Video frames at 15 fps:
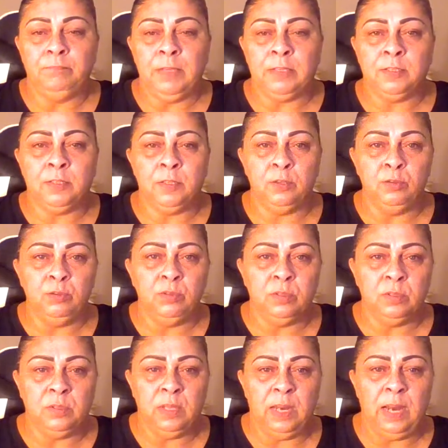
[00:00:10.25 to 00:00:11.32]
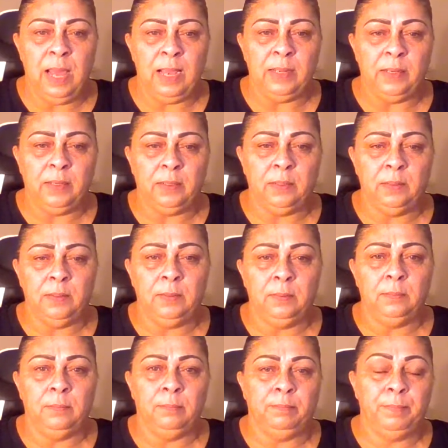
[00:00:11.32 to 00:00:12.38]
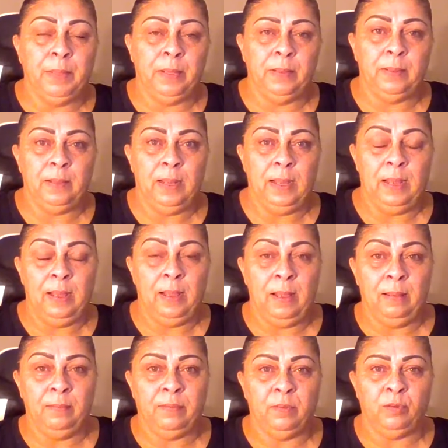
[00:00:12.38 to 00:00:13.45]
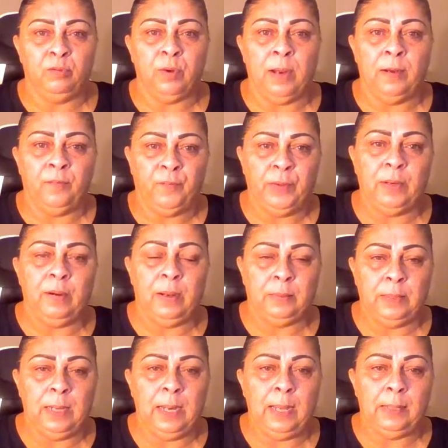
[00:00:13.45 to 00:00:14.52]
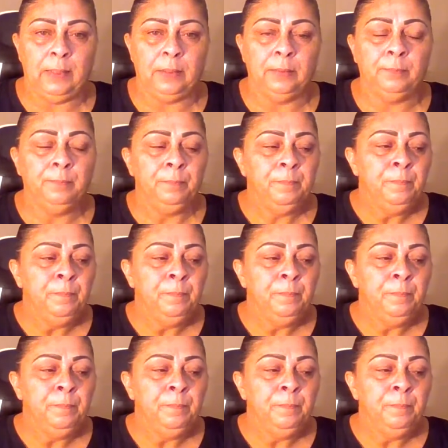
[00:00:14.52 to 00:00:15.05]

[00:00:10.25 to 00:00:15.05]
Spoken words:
Excuse the lighting, but I'm still trying to figure out the lighting.